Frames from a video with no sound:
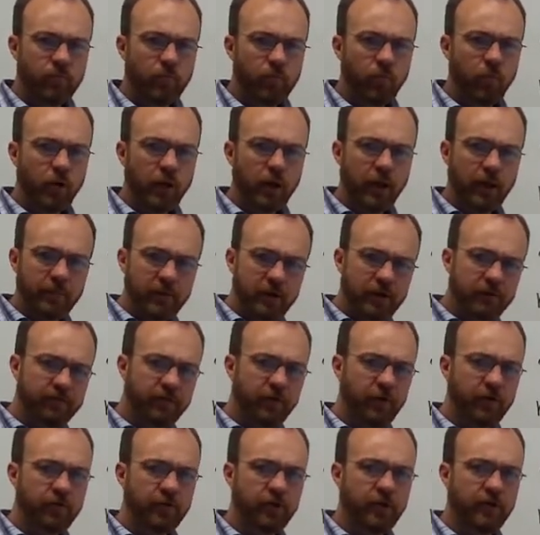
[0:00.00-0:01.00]
Well, I'm going to
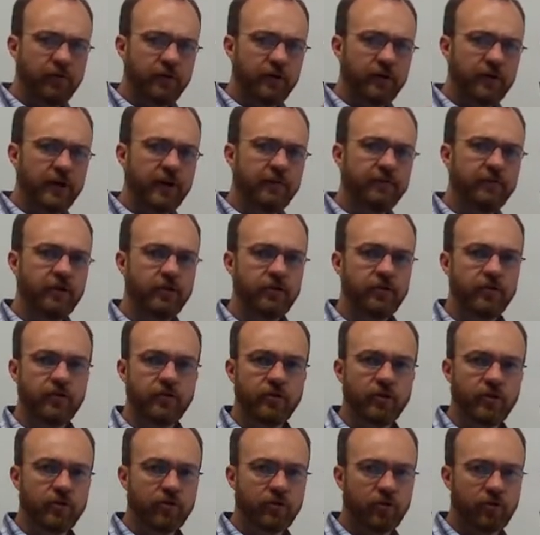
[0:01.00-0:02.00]
first give you a definition
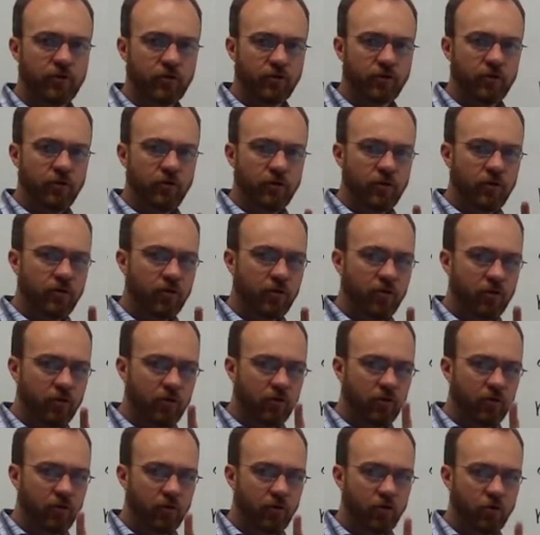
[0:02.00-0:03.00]
that's
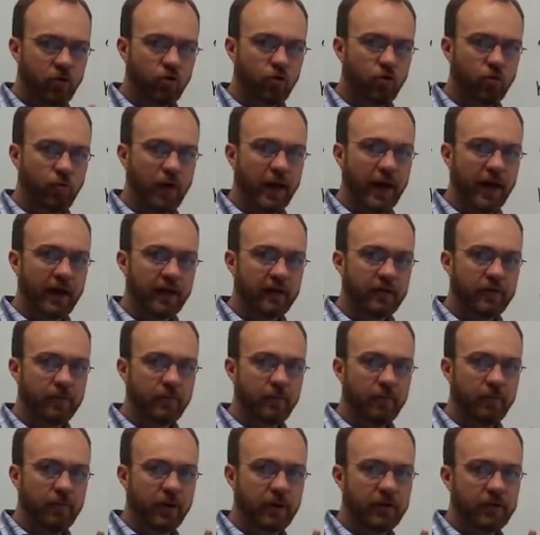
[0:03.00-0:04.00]
correct,
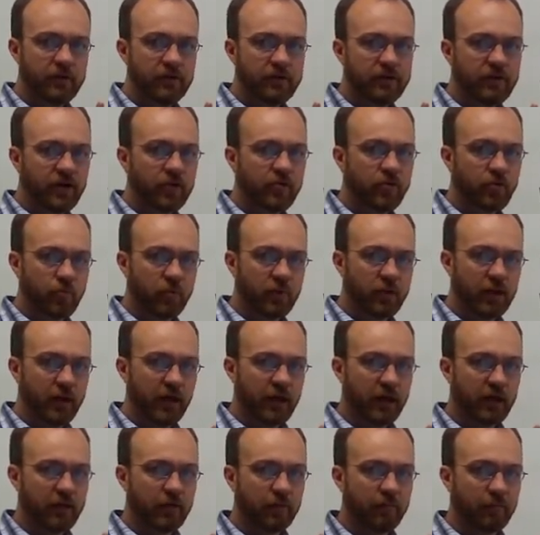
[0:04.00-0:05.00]
but doesn't really
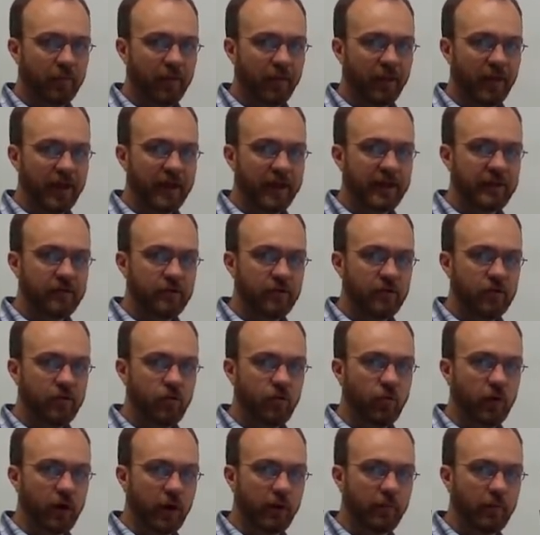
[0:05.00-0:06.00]
explain to you
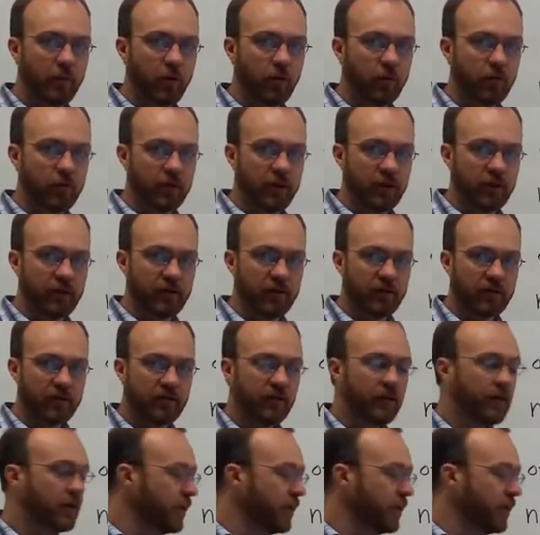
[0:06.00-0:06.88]
what a mole is.